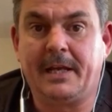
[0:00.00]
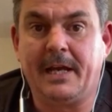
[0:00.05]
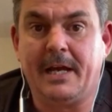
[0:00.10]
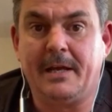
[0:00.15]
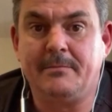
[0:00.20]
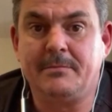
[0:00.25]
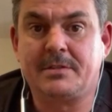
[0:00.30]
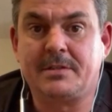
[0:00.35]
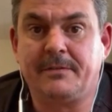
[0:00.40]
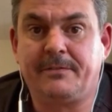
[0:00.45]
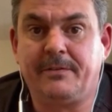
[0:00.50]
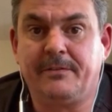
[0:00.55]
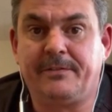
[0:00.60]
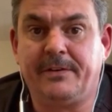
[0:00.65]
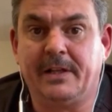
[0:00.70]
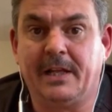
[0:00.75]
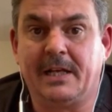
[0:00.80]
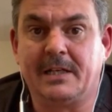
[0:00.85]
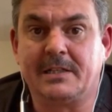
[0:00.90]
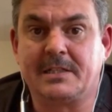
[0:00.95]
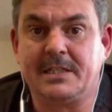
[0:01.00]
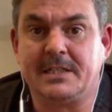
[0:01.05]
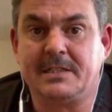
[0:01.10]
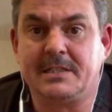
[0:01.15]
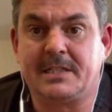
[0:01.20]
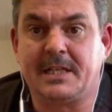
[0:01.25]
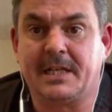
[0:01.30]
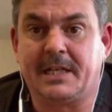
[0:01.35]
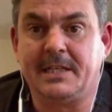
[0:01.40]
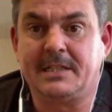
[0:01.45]
games to fulfil our
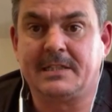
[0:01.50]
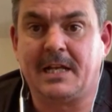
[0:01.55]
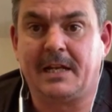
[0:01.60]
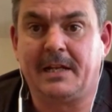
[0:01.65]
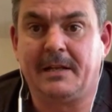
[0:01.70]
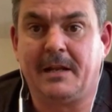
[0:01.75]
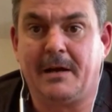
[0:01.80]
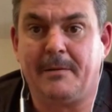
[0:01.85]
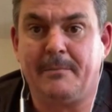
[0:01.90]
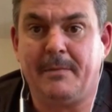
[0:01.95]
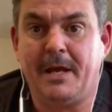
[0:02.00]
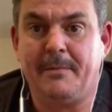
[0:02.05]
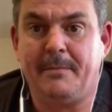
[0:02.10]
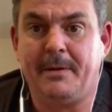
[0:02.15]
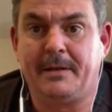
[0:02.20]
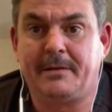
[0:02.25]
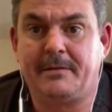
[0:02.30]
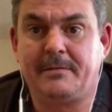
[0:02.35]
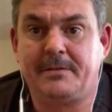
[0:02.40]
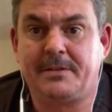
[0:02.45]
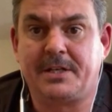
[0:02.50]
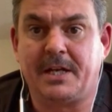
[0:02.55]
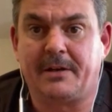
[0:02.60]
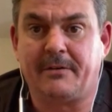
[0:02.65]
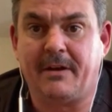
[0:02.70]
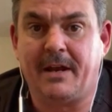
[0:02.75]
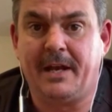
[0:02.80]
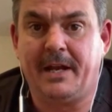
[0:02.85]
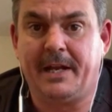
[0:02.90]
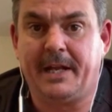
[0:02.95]
season tickets and maybe
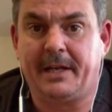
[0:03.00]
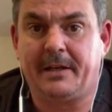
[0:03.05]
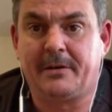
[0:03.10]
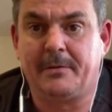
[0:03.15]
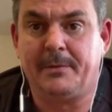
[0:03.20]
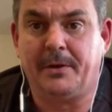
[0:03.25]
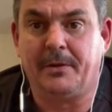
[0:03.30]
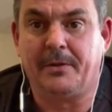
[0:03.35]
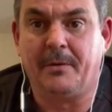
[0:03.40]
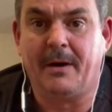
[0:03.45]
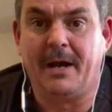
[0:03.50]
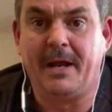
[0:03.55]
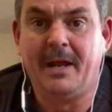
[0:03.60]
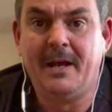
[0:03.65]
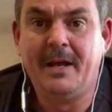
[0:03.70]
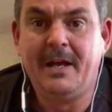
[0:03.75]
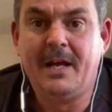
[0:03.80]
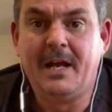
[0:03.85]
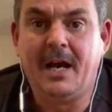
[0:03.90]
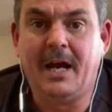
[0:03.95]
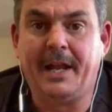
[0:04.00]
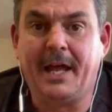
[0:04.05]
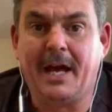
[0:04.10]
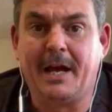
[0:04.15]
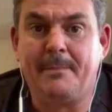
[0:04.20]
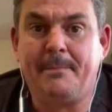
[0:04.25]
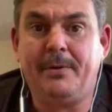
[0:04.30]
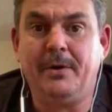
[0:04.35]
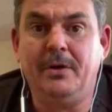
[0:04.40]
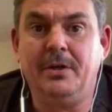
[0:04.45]
generate an income another way. And
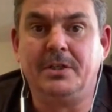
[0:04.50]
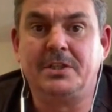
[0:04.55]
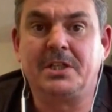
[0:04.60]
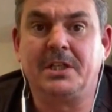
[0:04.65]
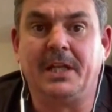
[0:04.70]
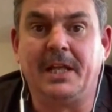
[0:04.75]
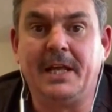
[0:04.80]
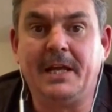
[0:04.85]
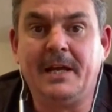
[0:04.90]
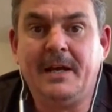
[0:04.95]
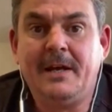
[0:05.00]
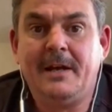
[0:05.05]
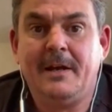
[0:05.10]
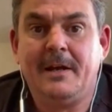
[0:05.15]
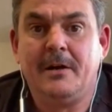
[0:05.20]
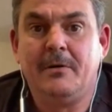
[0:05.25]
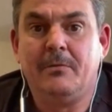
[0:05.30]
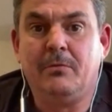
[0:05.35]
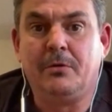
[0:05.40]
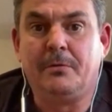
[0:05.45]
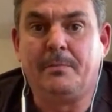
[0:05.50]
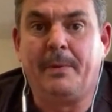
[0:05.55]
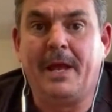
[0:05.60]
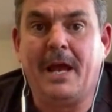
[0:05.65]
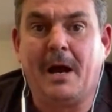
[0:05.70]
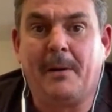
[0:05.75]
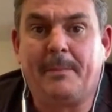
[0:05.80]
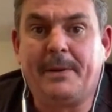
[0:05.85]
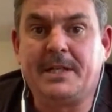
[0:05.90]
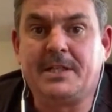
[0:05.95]
I personally would be
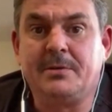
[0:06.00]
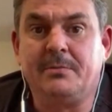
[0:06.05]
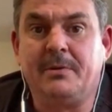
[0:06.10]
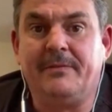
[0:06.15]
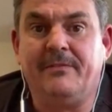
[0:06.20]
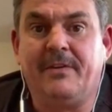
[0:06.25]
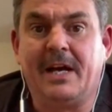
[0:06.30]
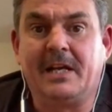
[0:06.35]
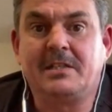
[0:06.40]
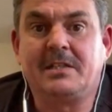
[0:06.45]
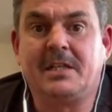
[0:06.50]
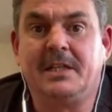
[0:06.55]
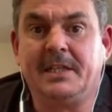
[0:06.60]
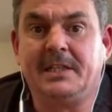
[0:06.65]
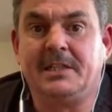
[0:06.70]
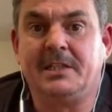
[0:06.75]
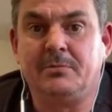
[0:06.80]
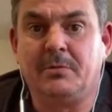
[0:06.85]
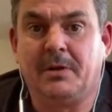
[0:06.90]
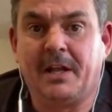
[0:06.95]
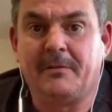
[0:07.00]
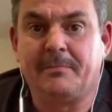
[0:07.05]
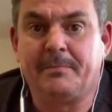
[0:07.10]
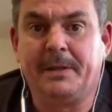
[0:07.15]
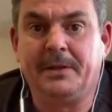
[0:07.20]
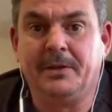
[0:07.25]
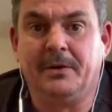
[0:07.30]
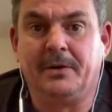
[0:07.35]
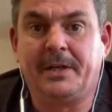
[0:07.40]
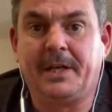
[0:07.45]
happy to invest, and this is what I've
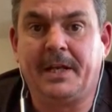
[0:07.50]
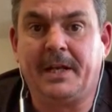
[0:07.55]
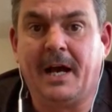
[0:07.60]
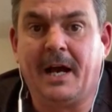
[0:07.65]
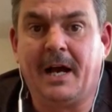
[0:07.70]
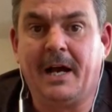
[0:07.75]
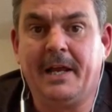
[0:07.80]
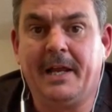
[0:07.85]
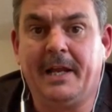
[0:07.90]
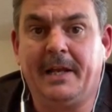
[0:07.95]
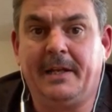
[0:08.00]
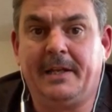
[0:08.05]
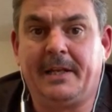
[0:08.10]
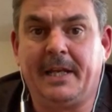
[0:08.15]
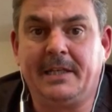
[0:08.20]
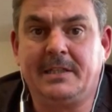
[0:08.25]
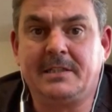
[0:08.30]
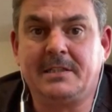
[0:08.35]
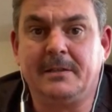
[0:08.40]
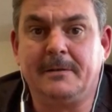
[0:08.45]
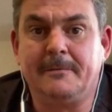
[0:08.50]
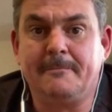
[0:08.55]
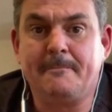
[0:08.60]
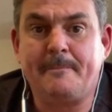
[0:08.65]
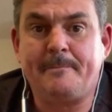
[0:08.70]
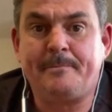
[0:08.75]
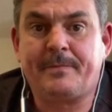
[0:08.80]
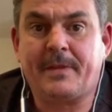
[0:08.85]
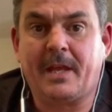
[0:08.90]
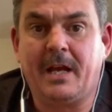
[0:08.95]
been looking at, in decent
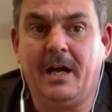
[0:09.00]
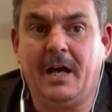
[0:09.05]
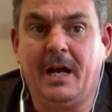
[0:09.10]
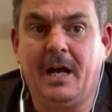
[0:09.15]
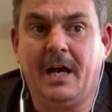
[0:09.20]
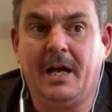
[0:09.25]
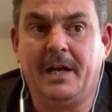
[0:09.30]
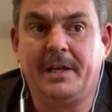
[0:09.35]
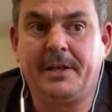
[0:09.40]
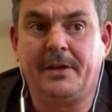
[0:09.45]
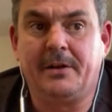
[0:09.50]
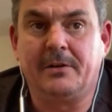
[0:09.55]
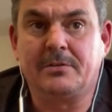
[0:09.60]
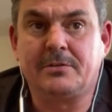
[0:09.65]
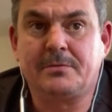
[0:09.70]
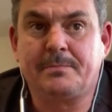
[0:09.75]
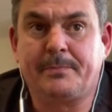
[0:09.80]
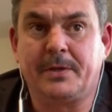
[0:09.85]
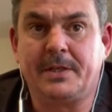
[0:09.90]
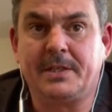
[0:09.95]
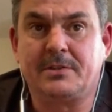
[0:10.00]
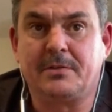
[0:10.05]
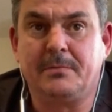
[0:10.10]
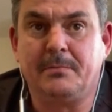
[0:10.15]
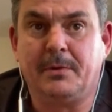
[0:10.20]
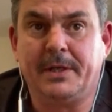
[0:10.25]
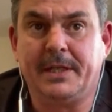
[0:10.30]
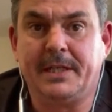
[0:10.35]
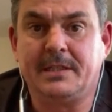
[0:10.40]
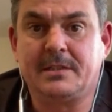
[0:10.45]
putting
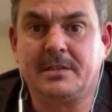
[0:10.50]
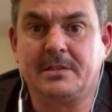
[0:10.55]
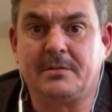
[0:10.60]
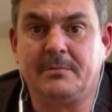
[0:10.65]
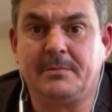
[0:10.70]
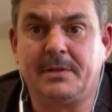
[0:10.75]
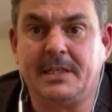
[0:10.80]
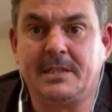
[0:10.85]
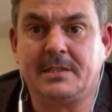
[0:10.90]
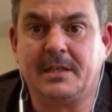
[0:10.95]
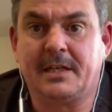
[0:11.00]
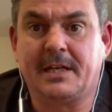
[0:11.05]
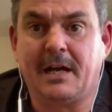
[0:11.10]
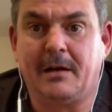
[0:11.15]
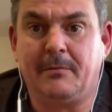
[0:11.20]
some money into some decent